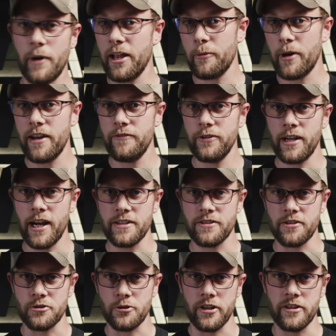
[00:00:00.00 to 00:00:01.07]
By the way, if you guys
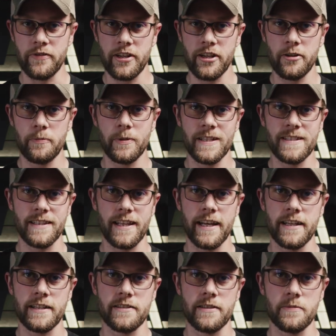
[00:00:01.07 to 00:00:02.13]
are enjoying the video, please
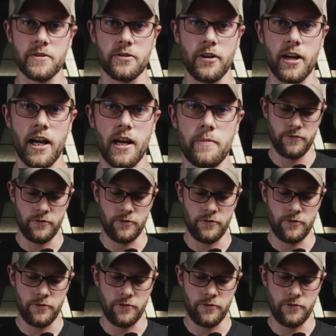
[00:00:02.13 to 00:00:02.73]
like and subscribe.